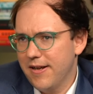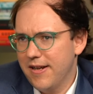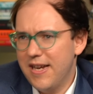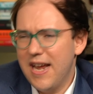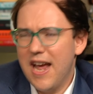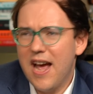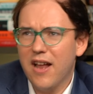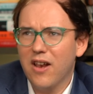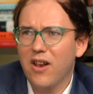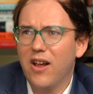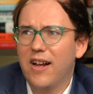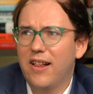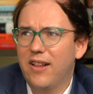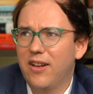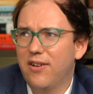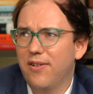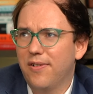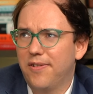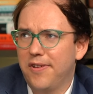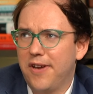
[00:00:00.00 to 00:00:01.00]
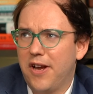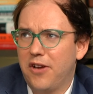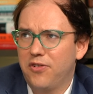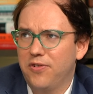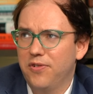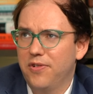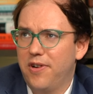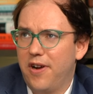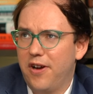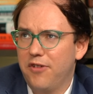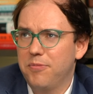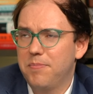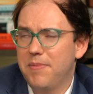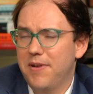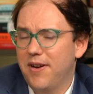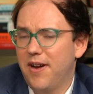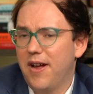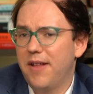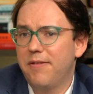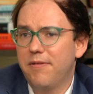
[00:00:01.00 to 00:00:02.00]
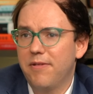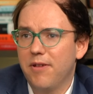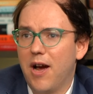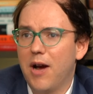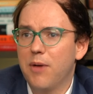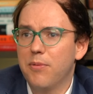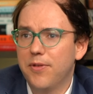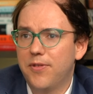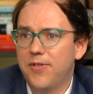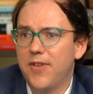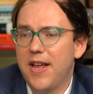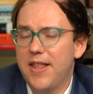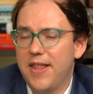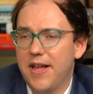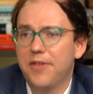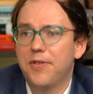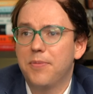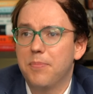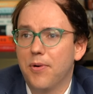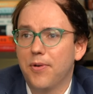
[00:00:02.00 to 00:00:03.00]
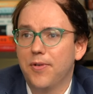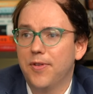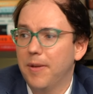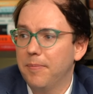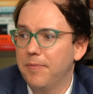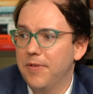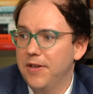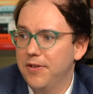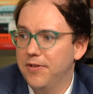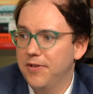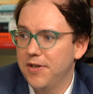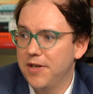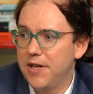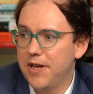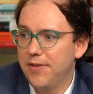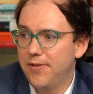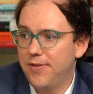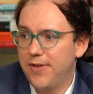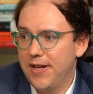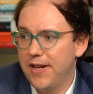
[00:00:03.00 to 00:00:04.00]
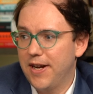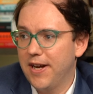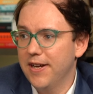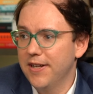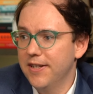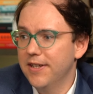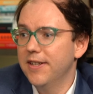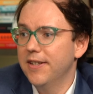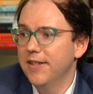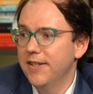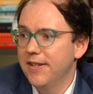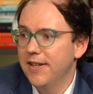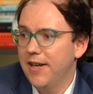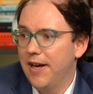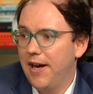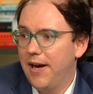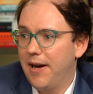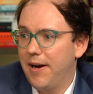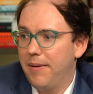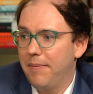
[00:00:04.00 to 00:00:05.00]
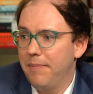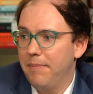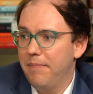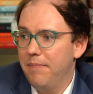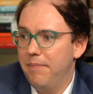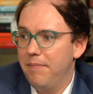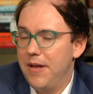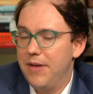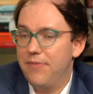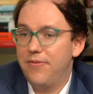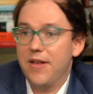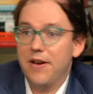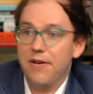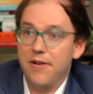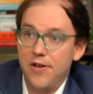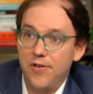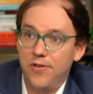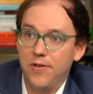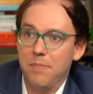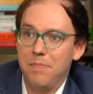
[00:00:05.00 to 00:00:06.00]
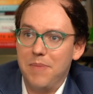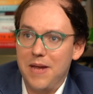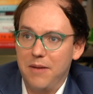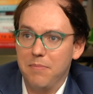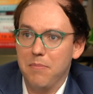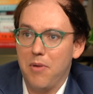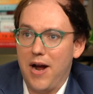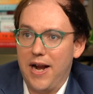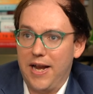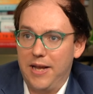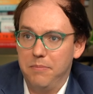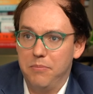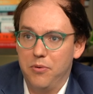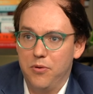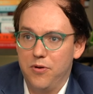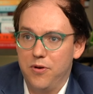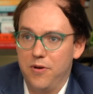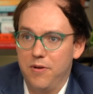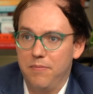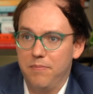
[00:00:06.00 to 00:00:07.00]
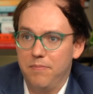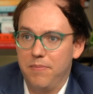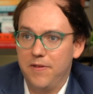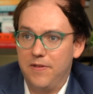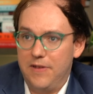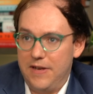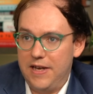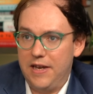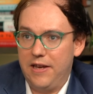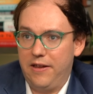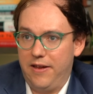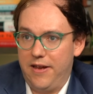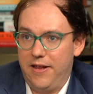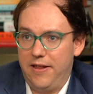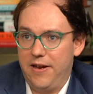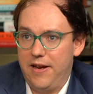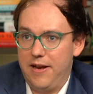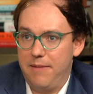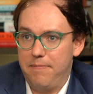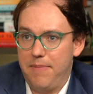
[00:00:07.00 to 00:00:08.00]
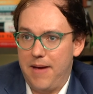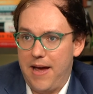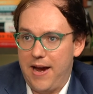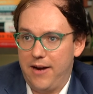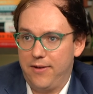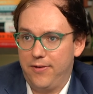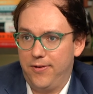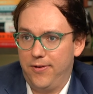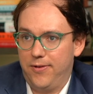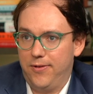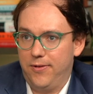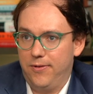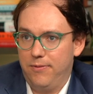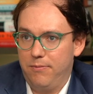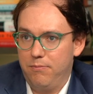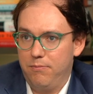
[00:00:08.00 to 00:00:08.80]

Yeah, unlikely to cause a national crash, but I would say that's more something to consider if there is a big mining boom, particularly that impacts